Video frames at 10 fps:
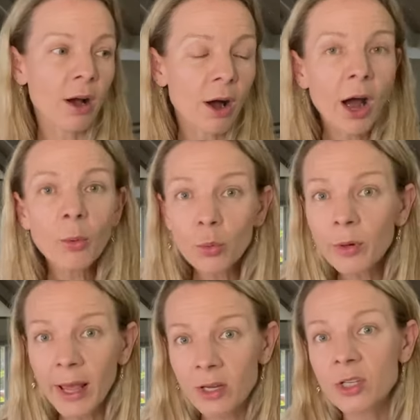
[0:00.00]
I
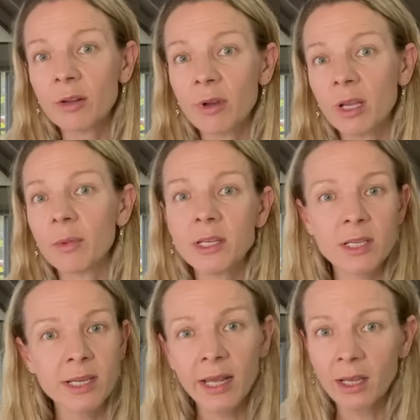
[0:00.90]
would actually recommend
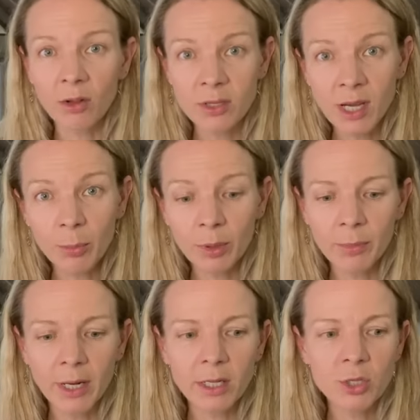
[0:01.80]
just taking those couple of
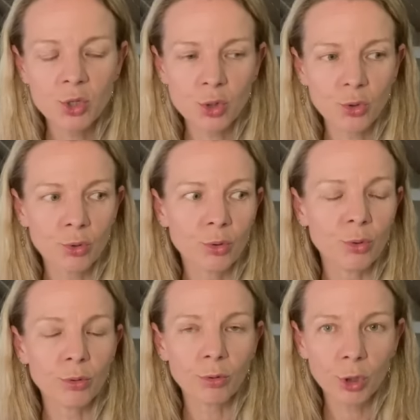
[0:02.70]
minutes to
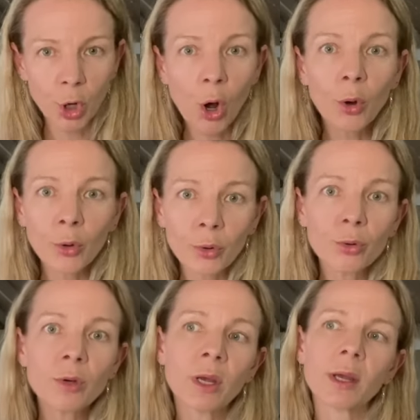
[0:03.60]

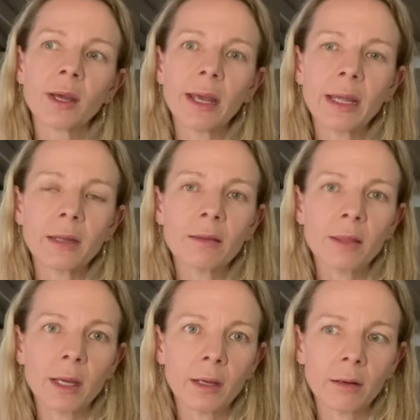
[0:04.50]
code
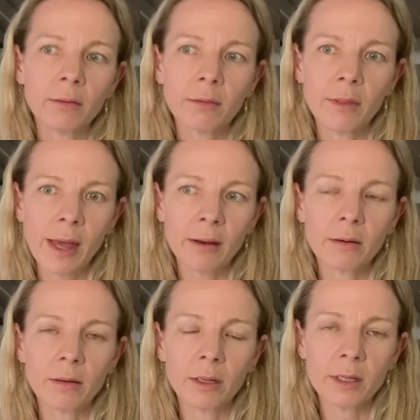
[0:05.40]
anything that
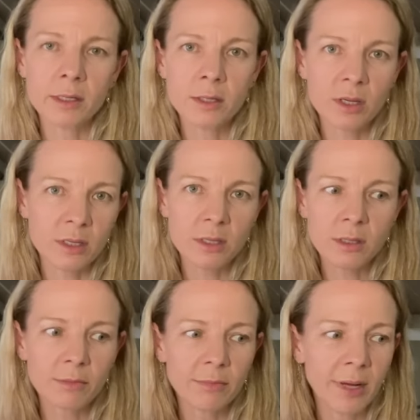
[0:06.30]
is
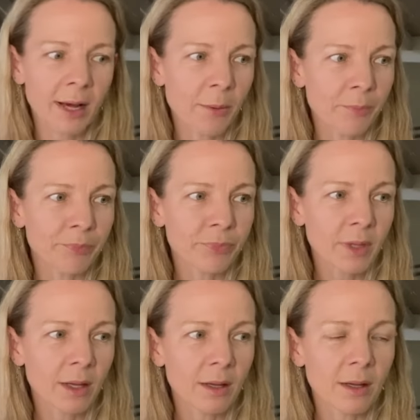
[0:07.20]
just
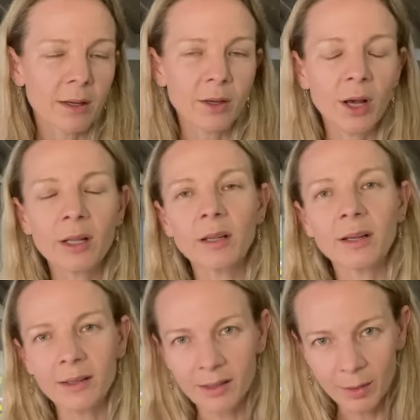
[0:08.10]
not
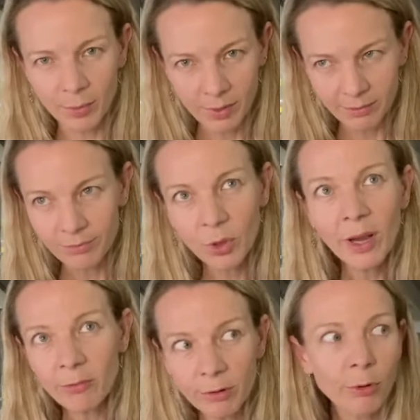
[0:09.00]

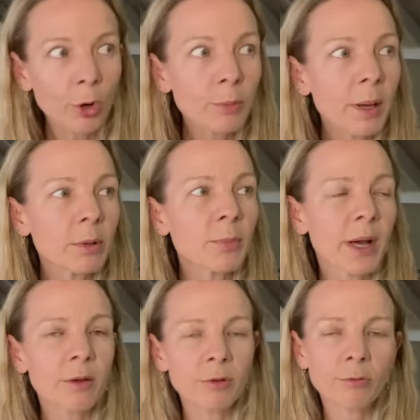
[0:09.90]
every row maybe,
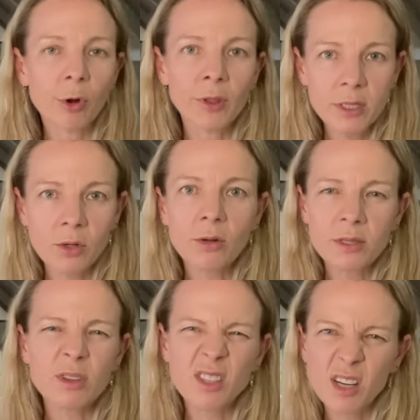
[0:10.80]
but every row that's got
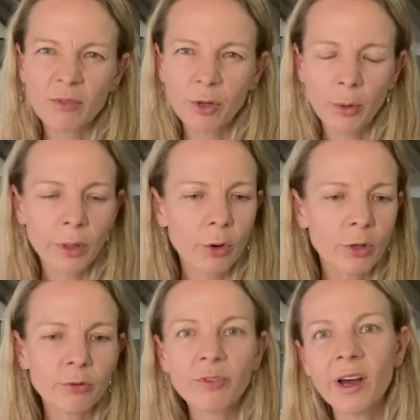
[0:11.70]
sort of stuff going on.
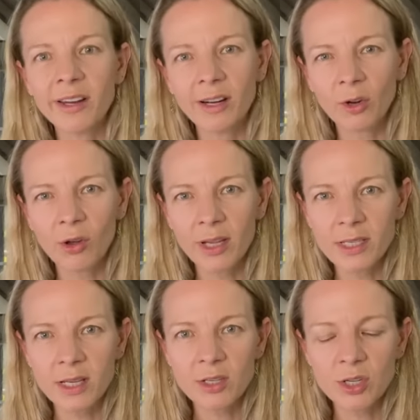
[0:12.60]
You'll find it a lot
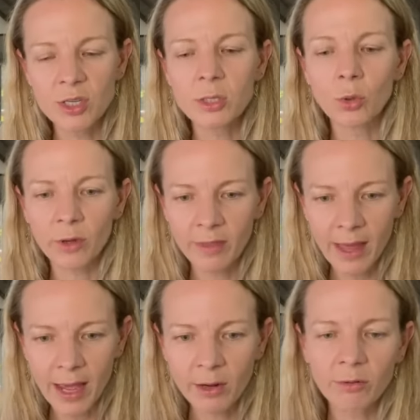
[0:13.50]
easier to just look at
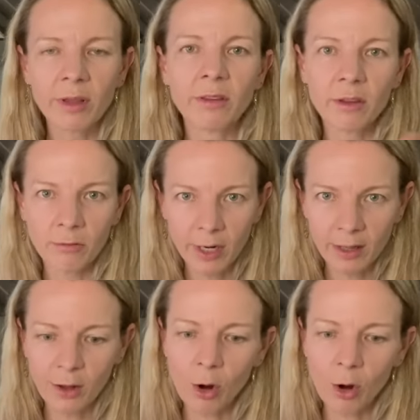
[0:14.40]
that rather than reading the